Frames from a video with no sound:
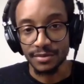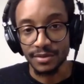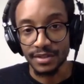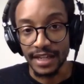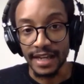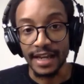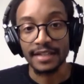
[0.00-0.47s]
that
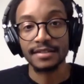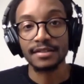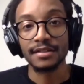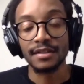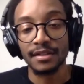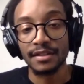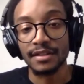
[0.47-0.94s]
has
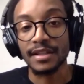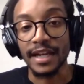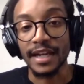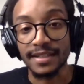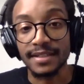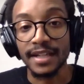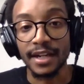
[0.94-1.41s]

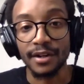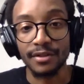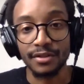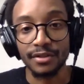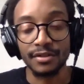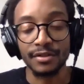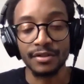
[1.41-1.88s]
nice
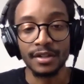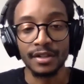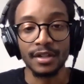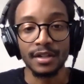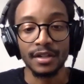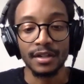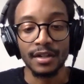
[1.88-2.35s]
character,
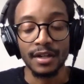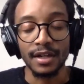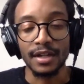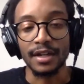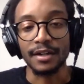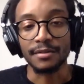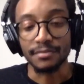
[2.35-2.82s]

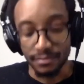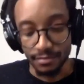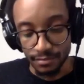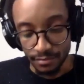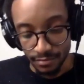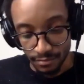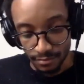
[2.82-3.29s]

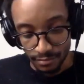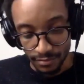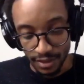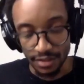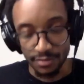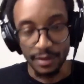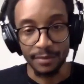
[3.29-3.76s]

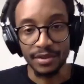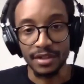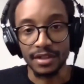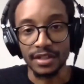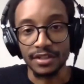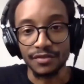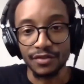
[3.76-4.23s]
this might be the
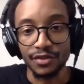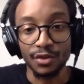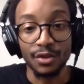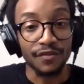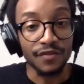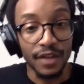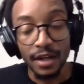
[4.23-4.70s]
lens for
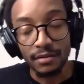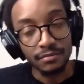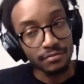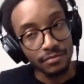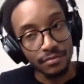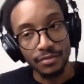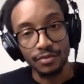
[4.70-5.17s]
you. If not,
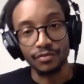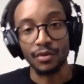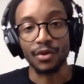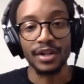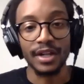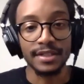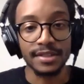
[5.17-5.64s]

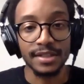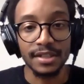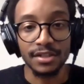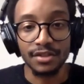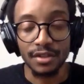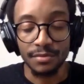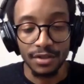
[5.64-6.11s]
Rokinon Zine
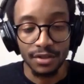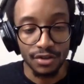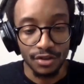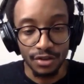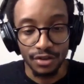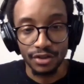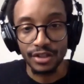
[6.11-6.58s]
is something you
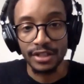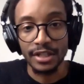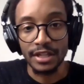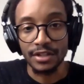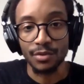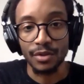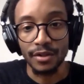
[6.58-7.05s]
can look in
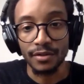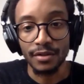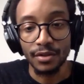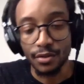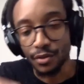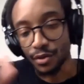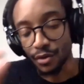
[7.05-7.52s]
as well,
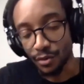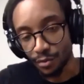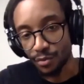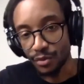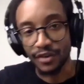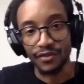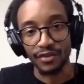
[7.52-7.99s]
or
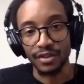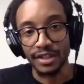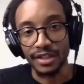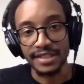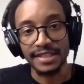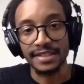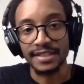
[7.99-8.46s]
whatever
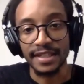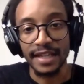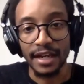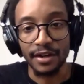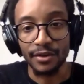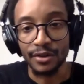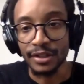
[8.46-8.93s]
lens in this
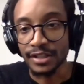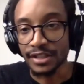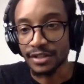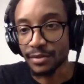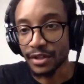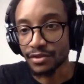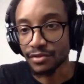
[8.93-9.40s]
category, in
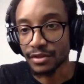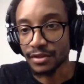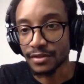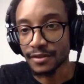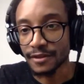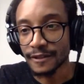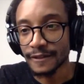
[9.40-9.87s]
this price
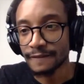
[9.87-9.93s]
range.